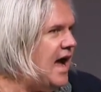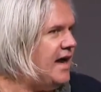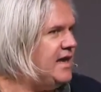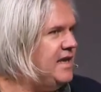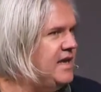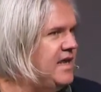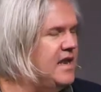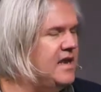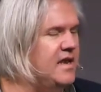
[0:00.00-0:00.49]

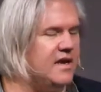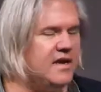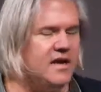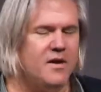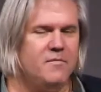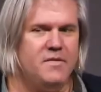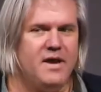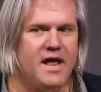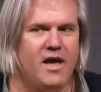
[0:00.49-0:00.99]
I tend to
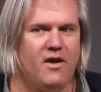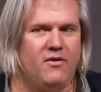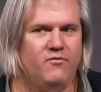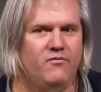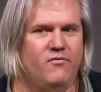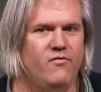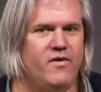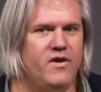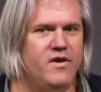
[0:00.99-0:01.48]
come
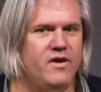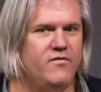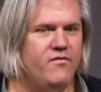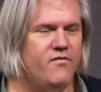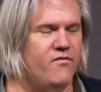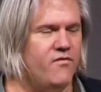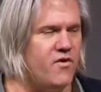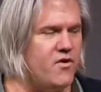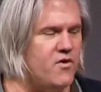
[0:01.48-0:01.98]
down very
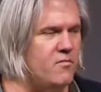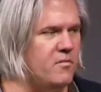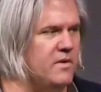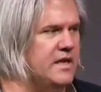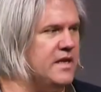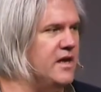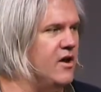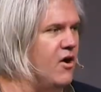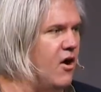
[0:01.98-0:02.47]

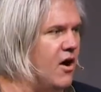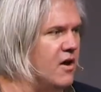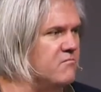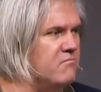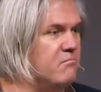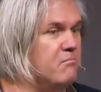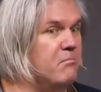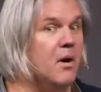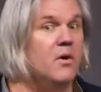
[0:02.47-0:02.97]
firmly
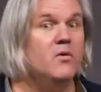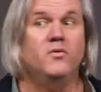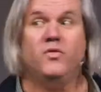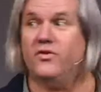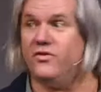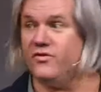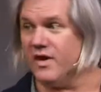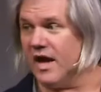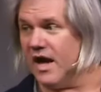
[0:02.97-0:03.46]
on
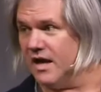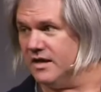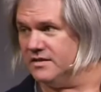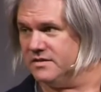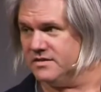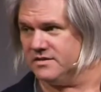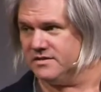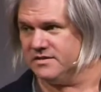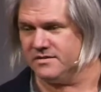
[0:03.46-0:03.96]
both
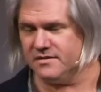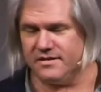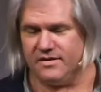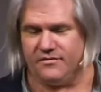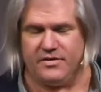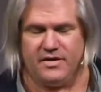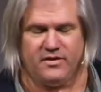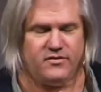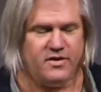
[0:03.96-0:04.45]
sides
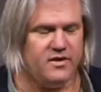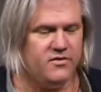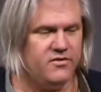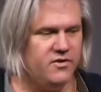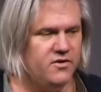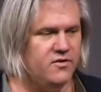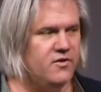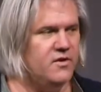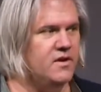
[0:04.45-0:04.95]
of this
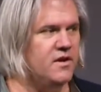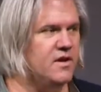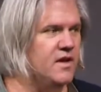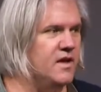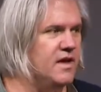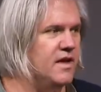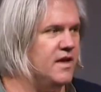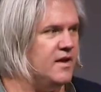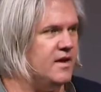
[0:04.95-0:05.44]
issue,
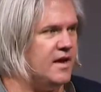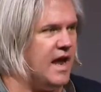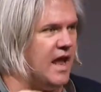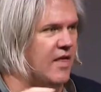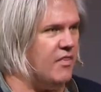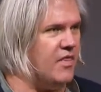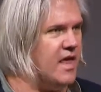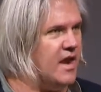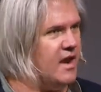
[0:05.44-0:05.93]

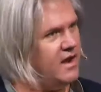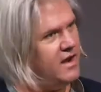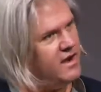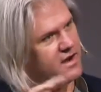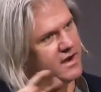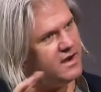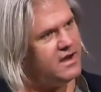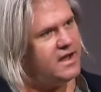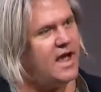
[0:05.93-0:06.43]
and
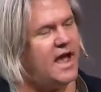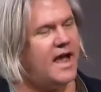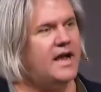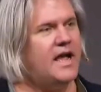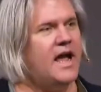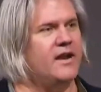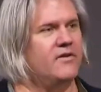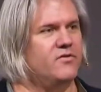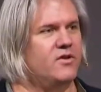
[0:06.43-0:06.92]
then I
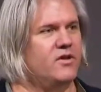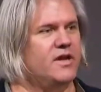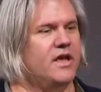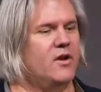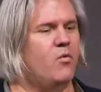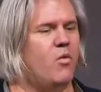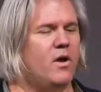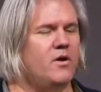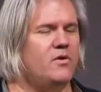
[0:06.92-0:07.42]
kind of
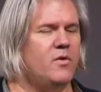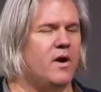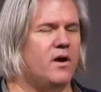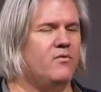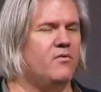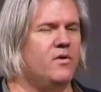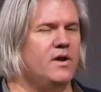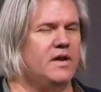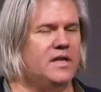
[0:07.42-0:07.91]
look at what do
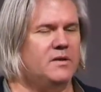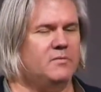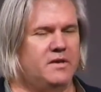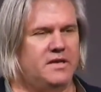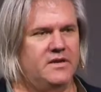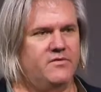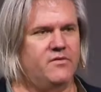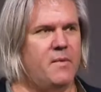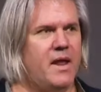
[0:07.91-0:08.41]
I really
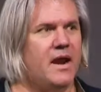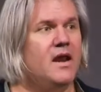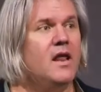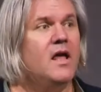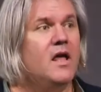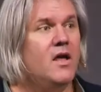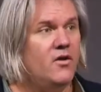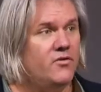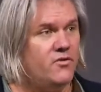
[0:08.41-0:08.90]
believe about it.